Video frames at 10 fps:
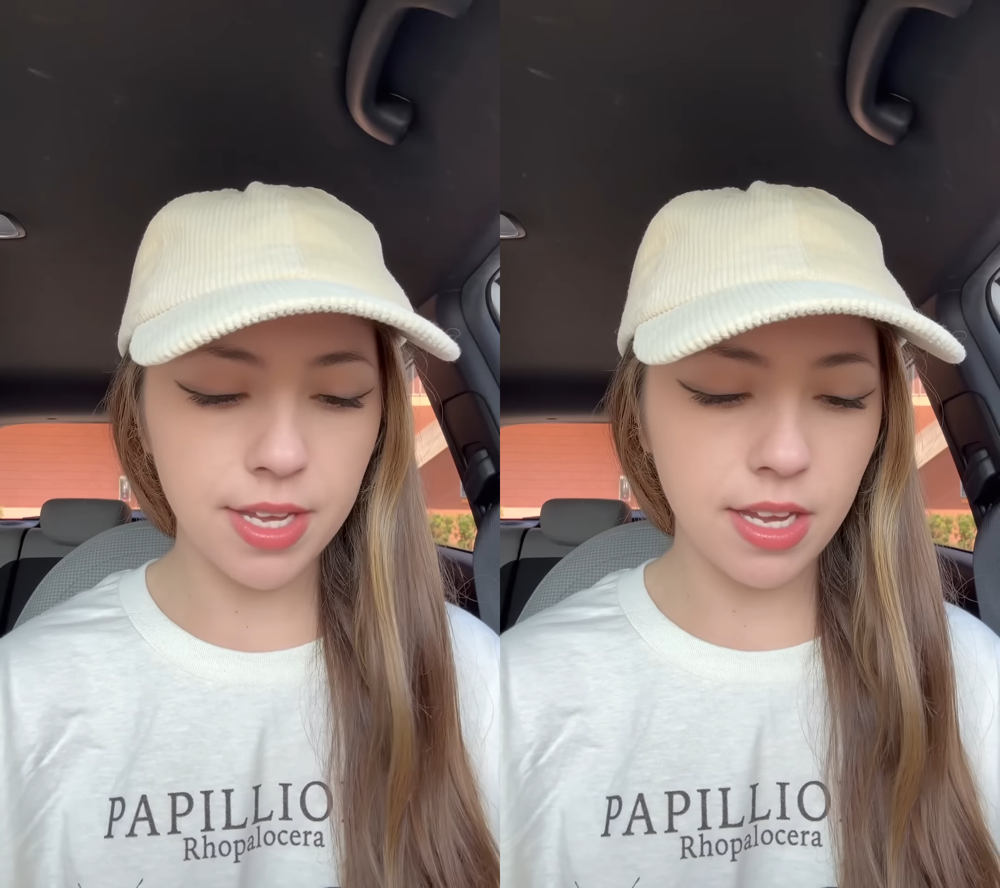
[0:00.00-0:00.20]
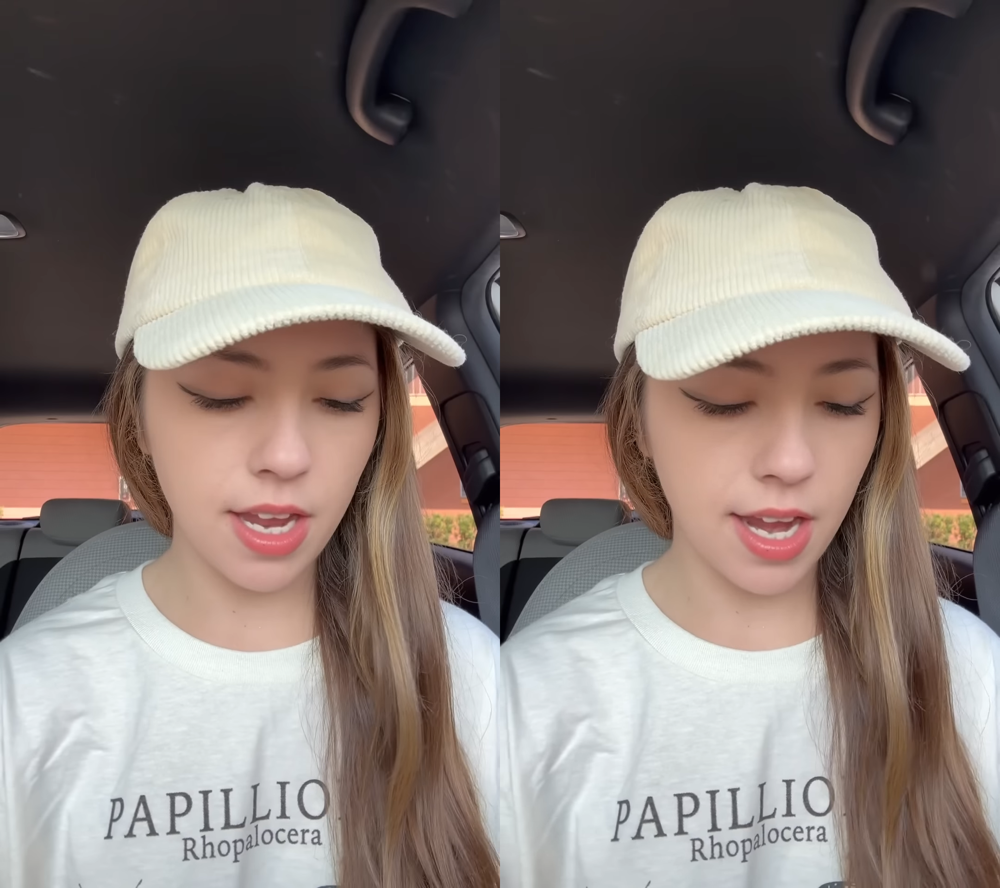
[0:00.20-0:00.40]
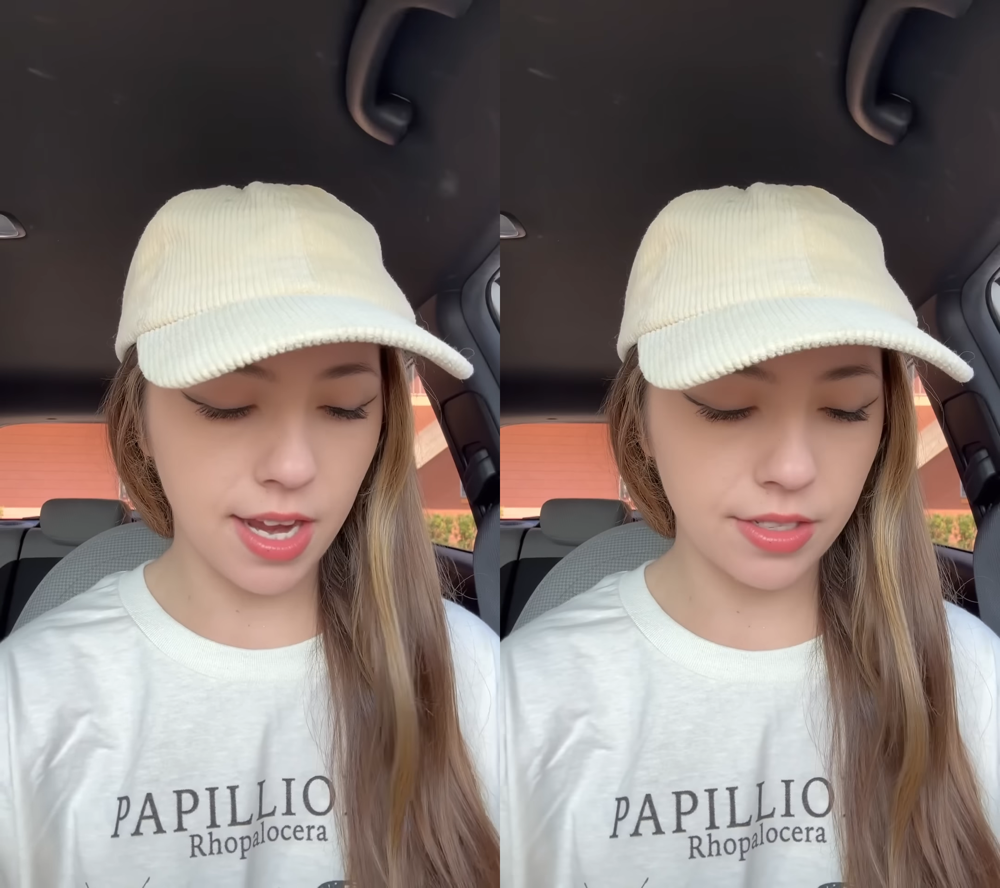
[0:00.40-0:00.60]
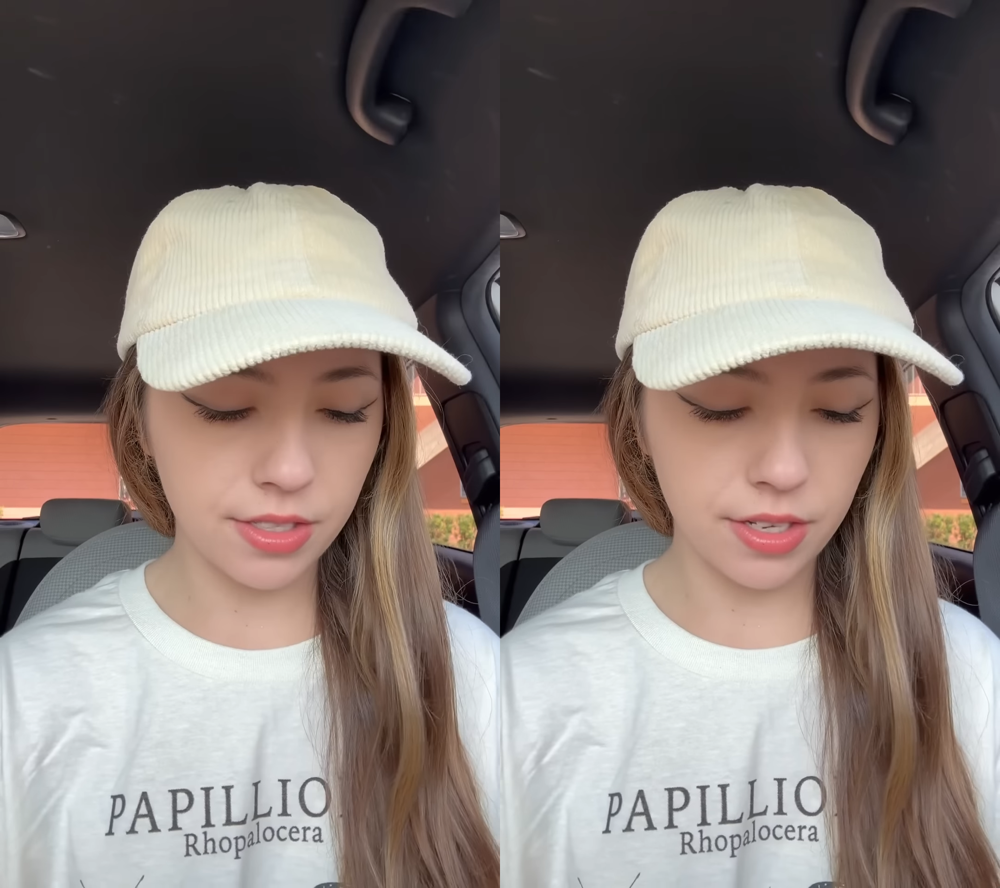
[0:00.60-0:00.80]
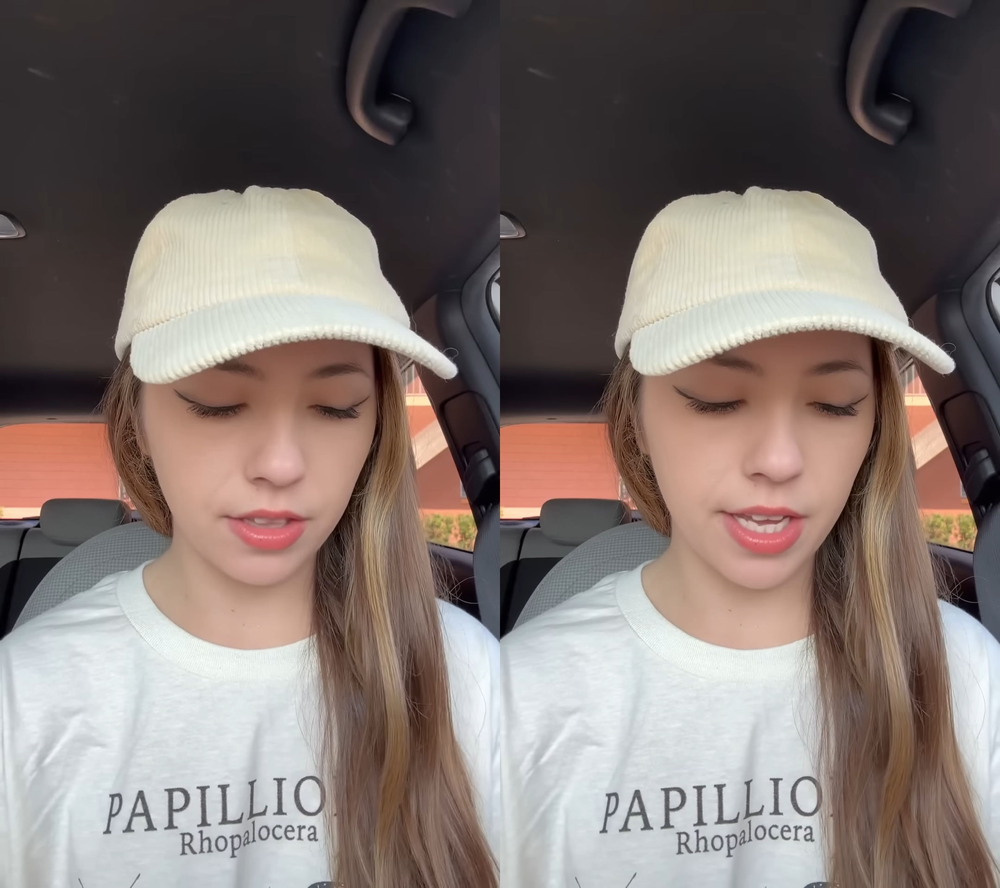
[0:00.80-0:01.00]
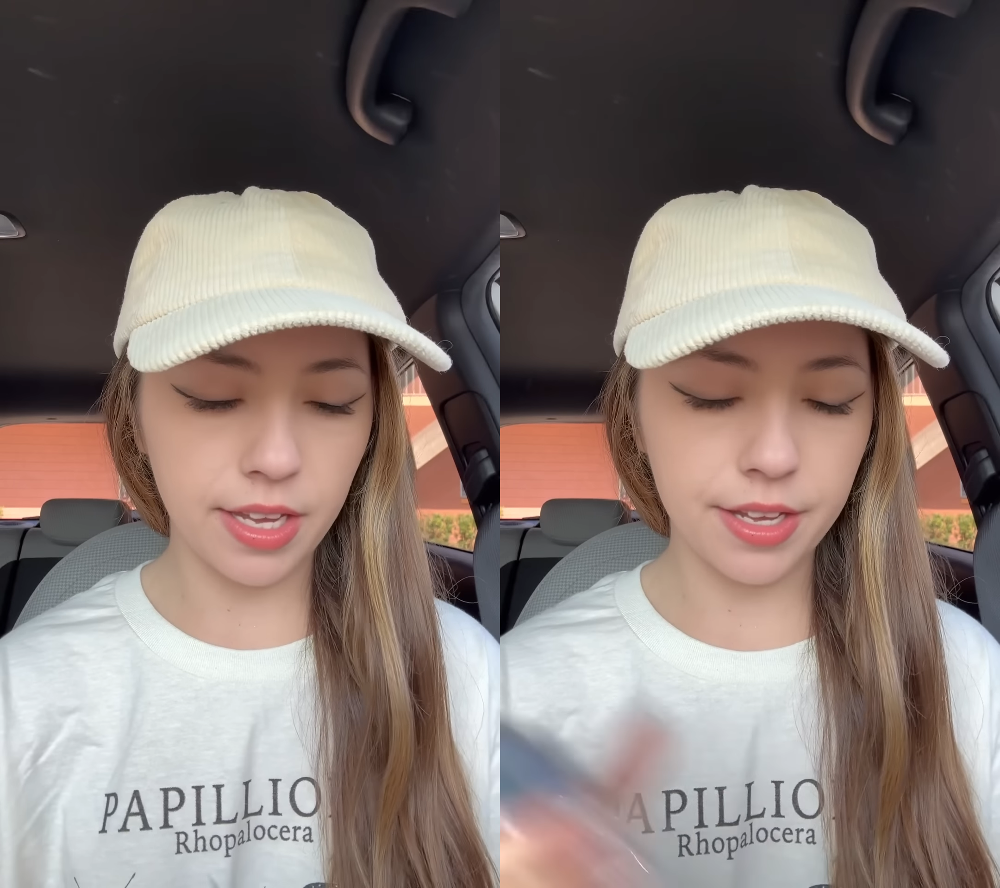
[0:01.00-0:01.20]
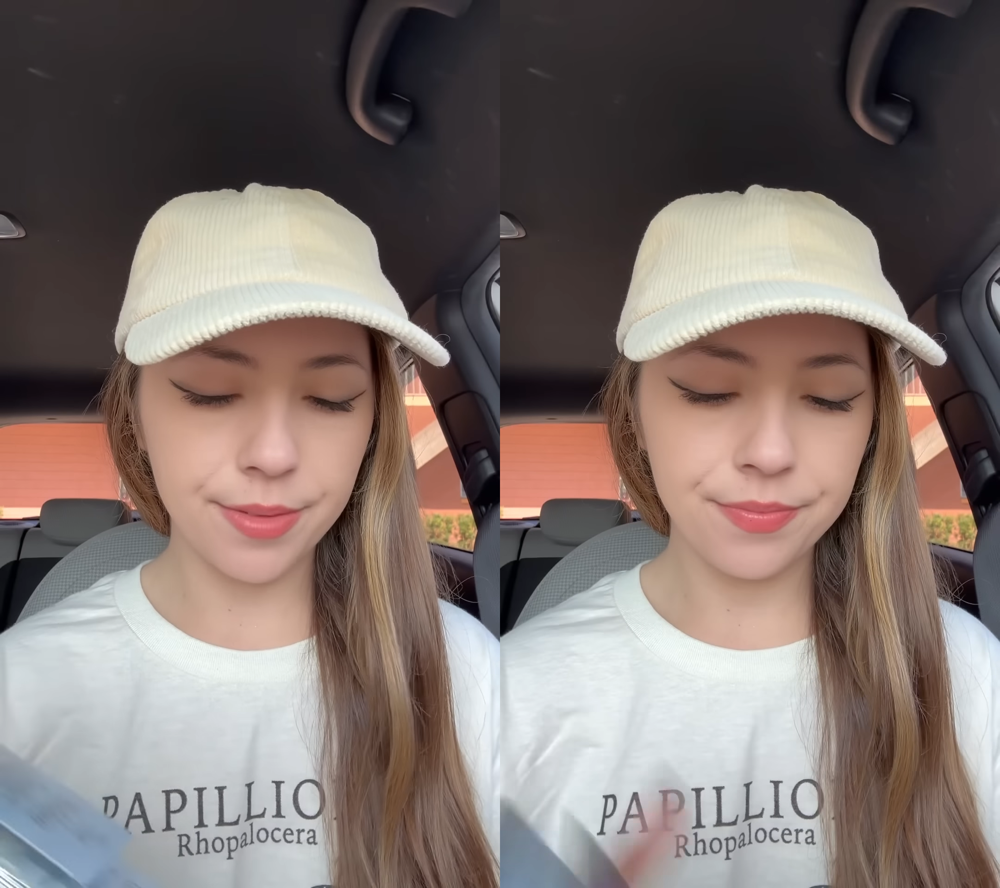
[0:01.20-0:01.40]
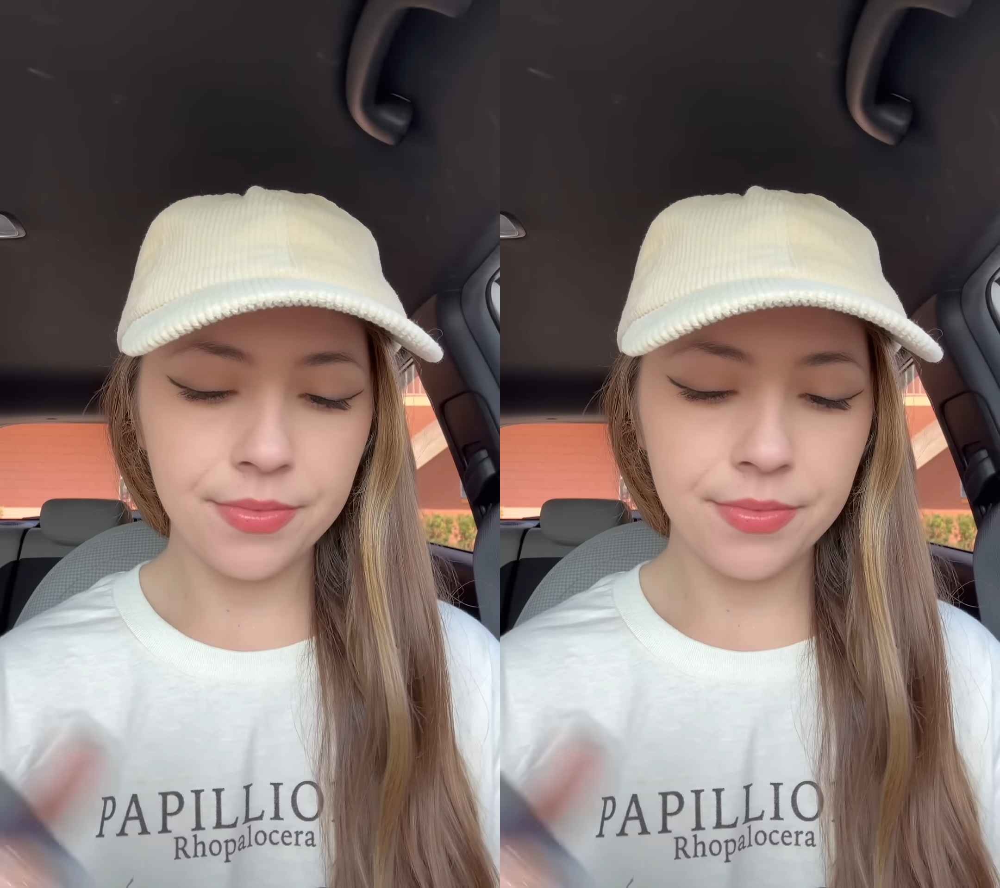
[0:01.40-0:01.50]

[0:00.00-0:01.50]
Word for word: and they're like,